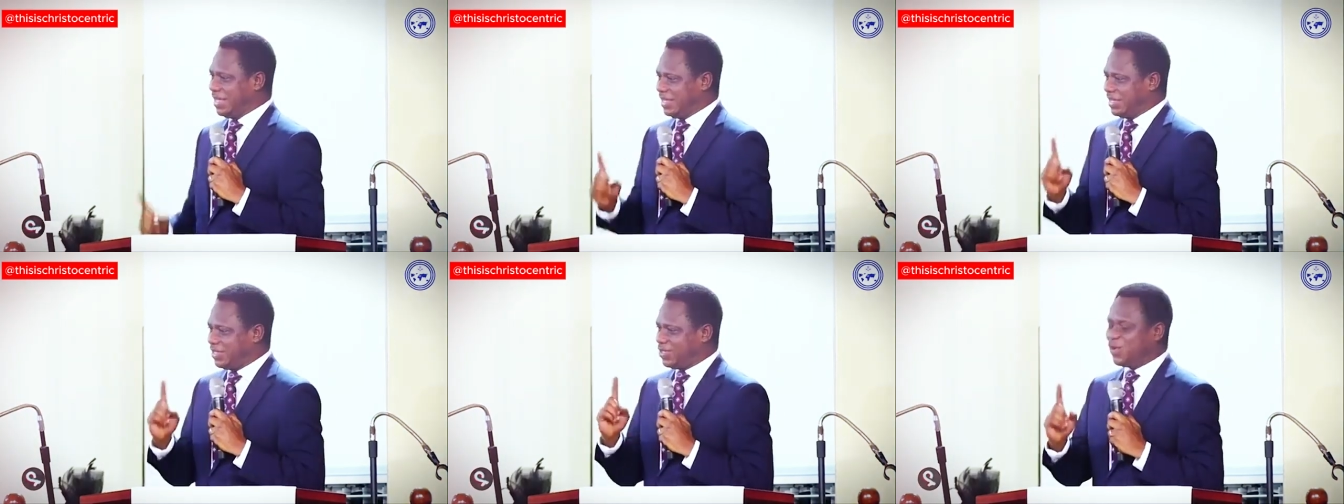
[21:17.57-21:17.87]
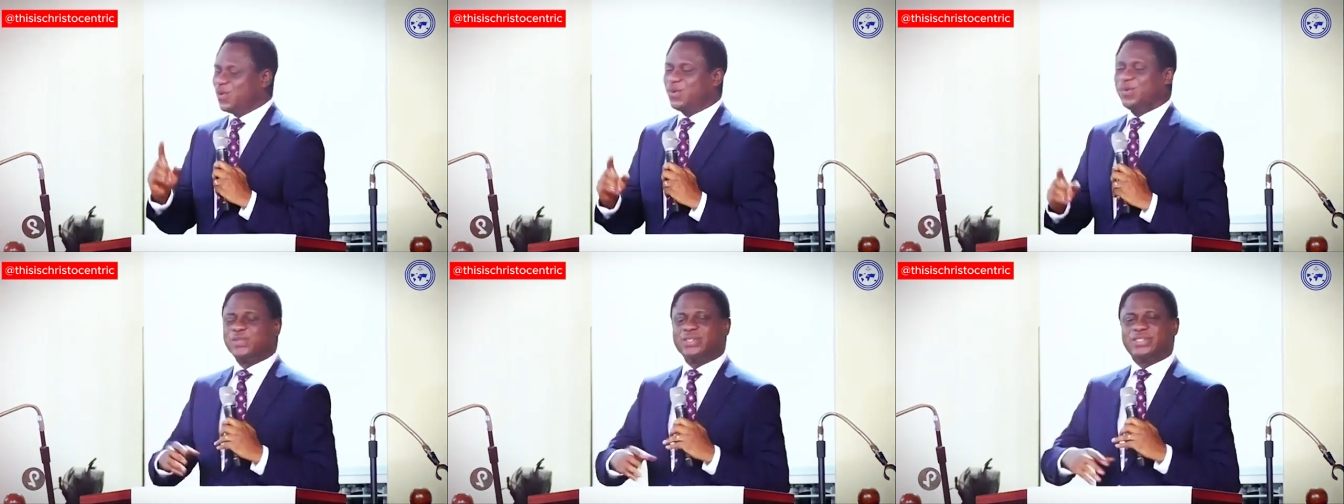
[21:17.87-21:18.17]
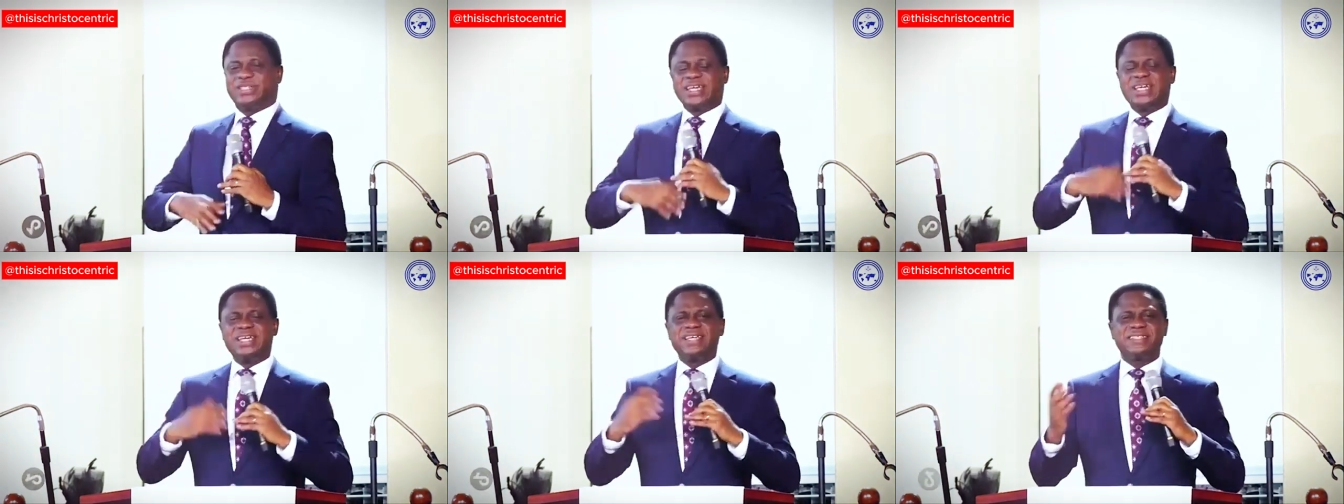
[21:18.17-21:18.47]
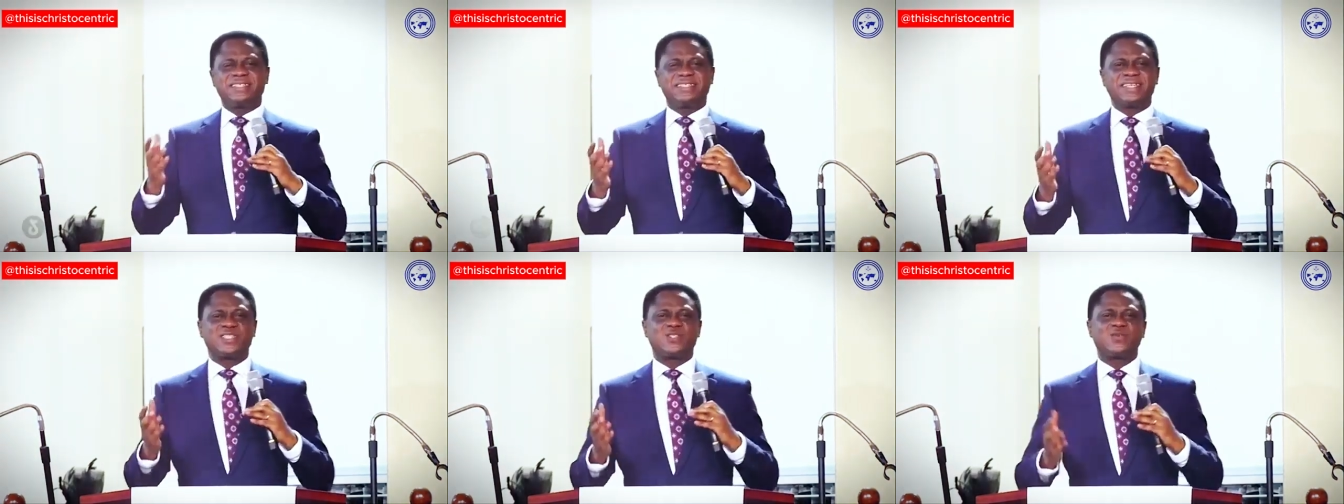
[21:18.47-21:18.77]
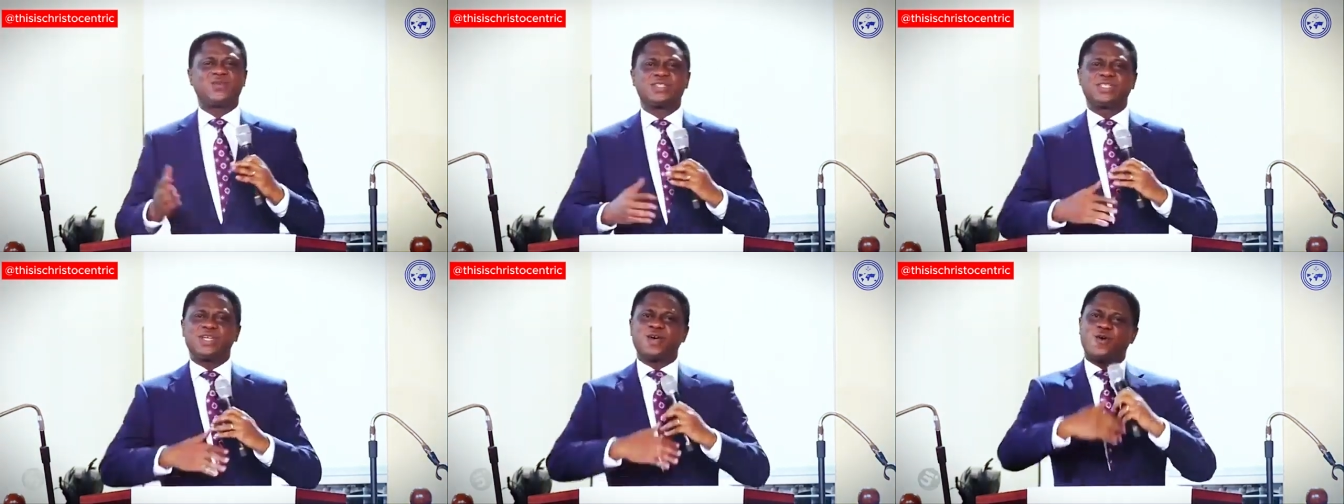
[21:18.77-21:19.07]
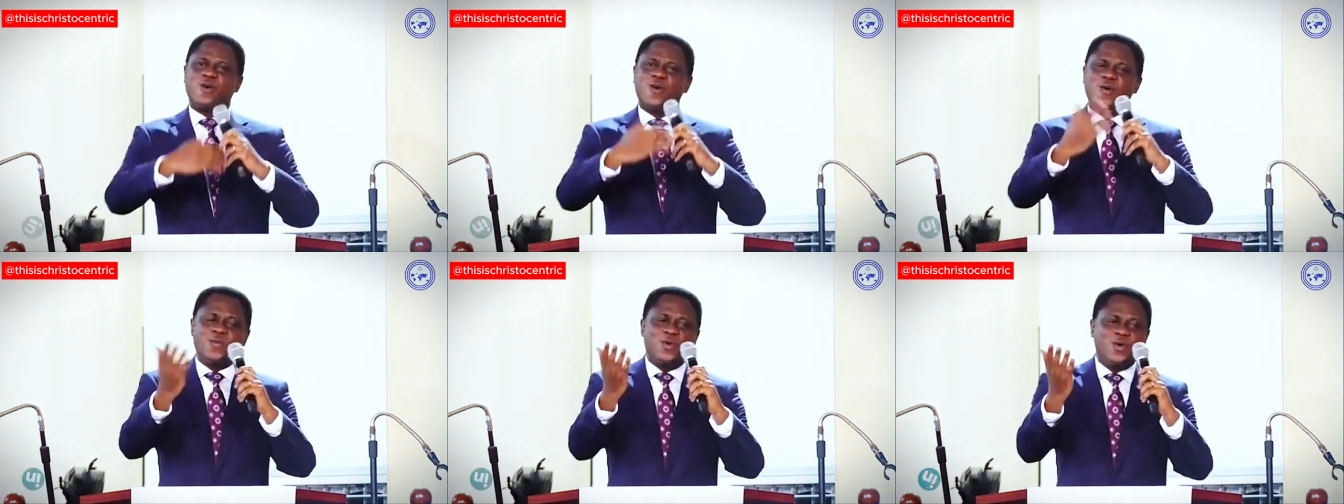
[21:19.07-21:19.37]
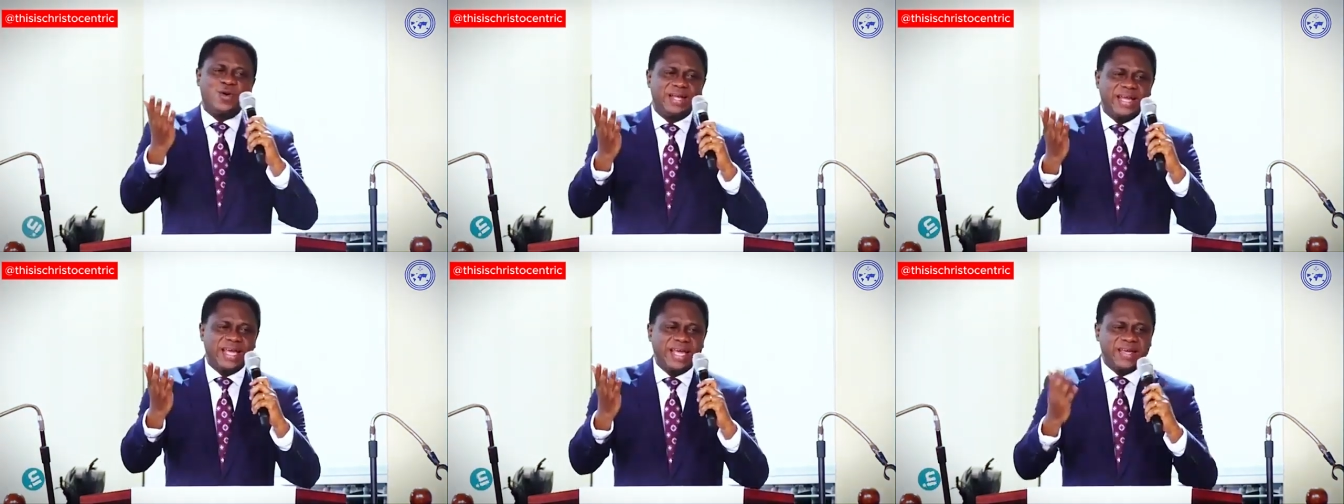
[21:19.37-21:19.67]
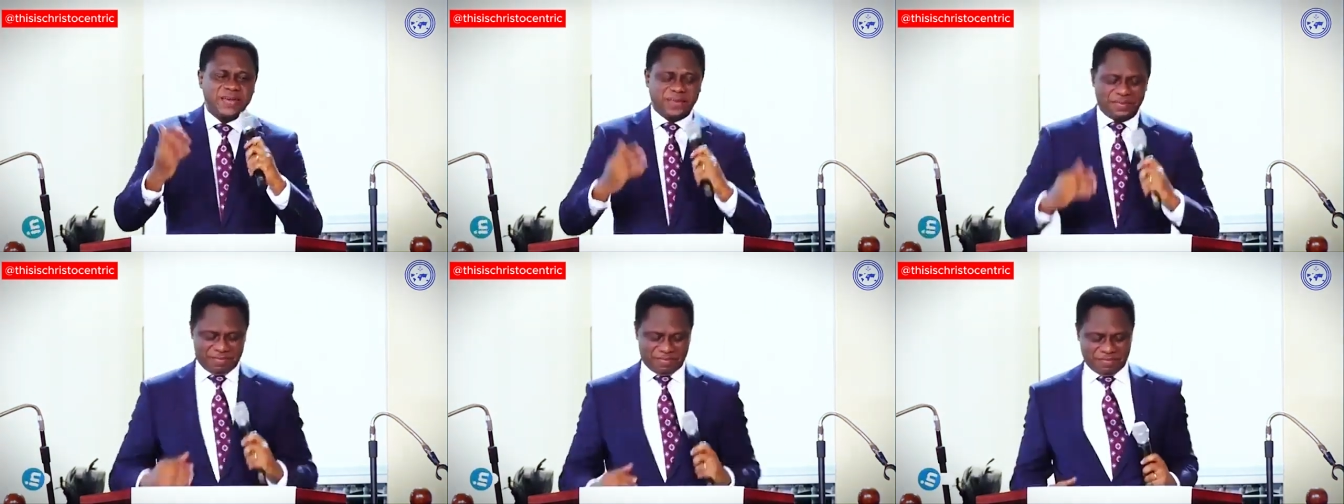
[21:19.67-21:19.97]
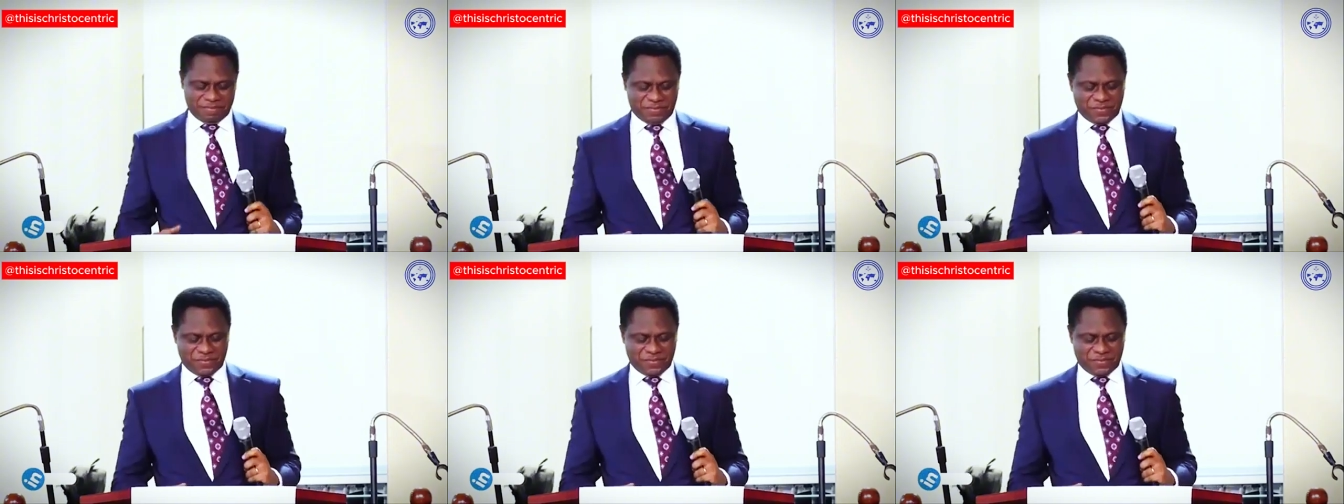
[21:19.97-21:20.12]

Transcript: So Jesus was a common name.